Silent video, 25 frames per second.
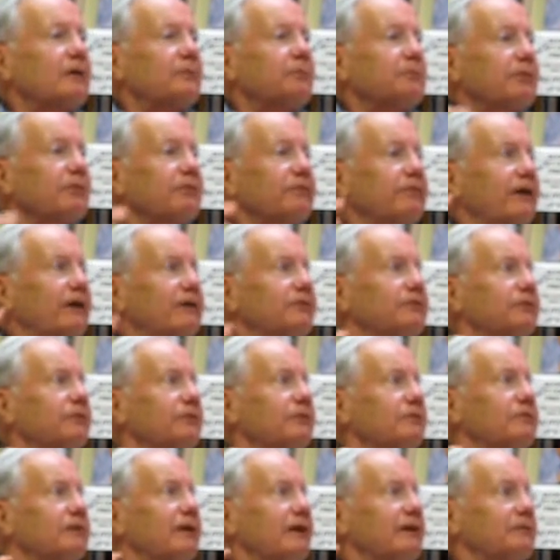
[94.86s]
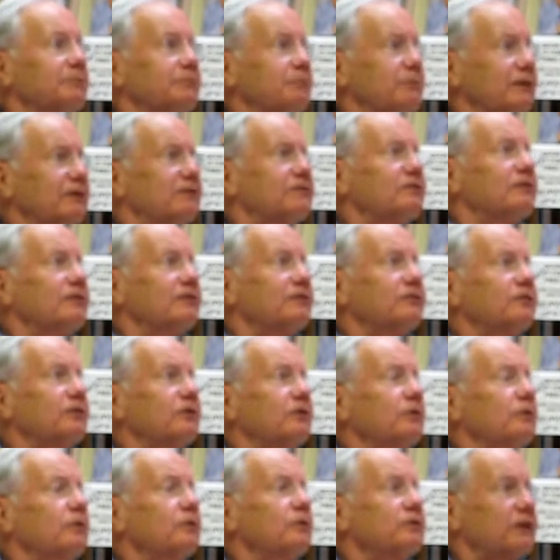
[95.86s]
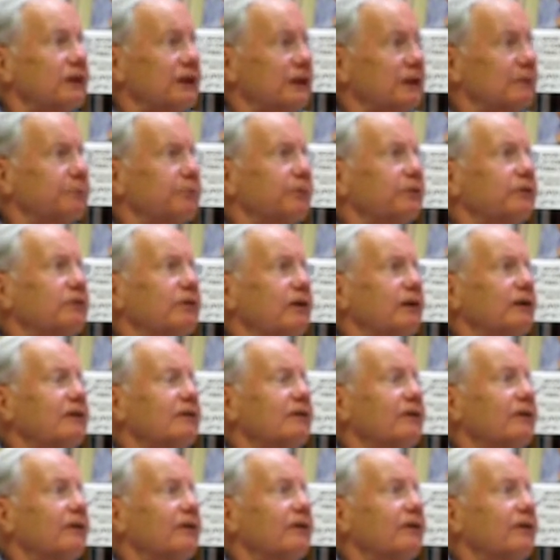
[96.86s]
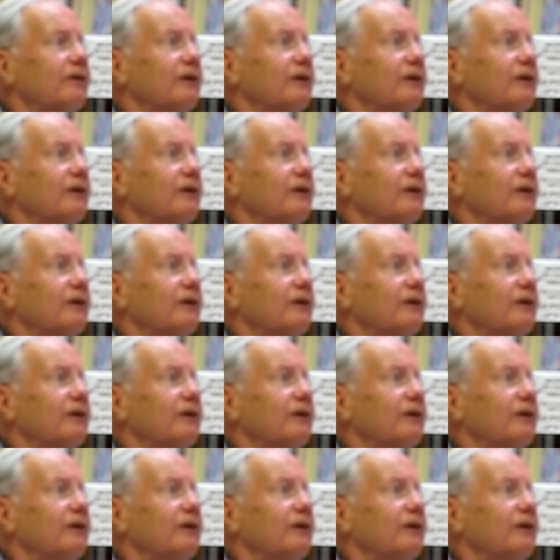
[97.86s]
professors at business schools in particular